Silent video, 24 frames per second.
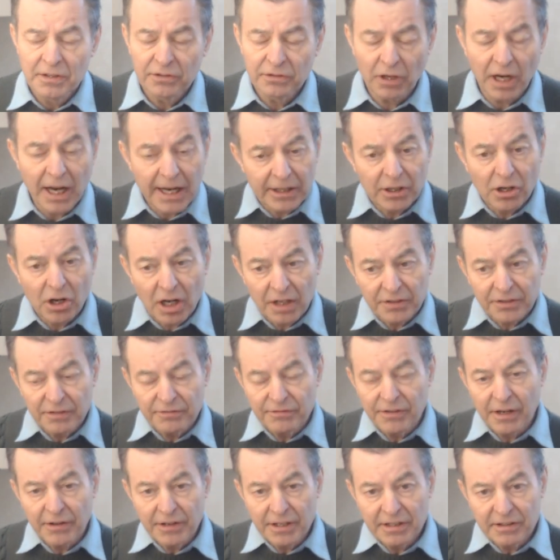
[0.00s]
So I caught
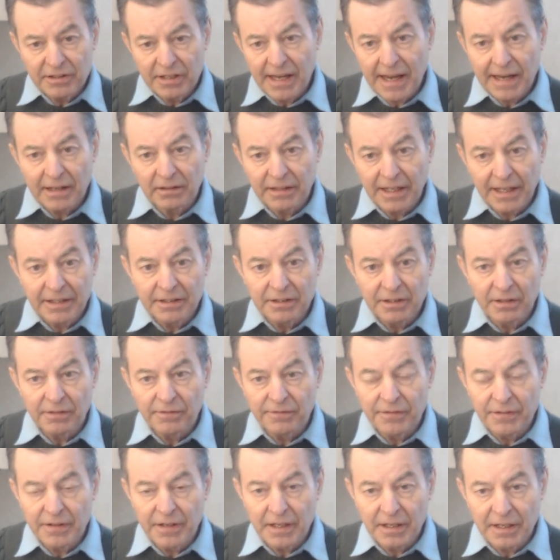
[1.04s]
the very tail end
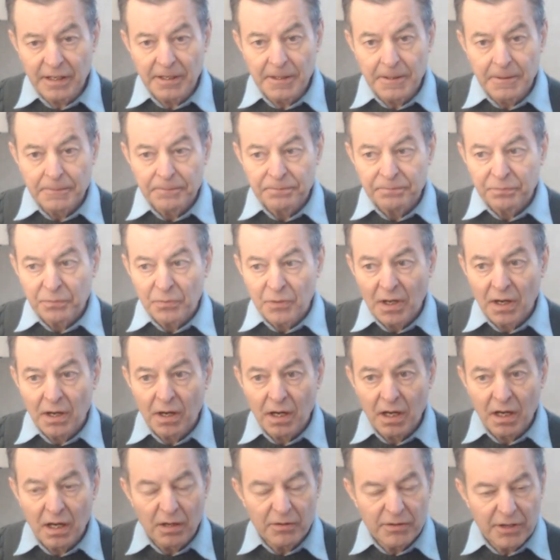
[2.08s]
of the
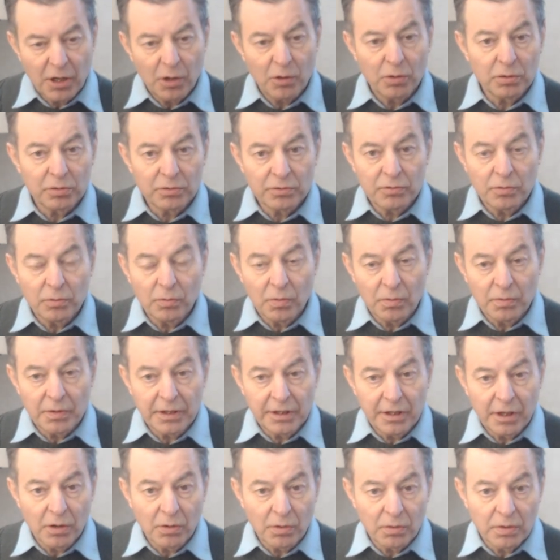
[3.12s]
old,
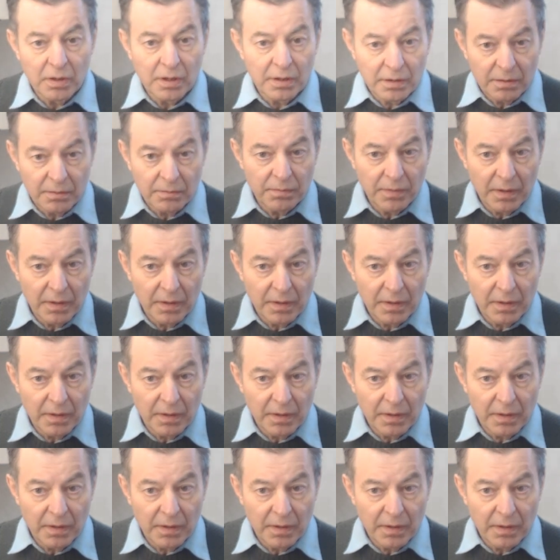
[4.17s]
you know,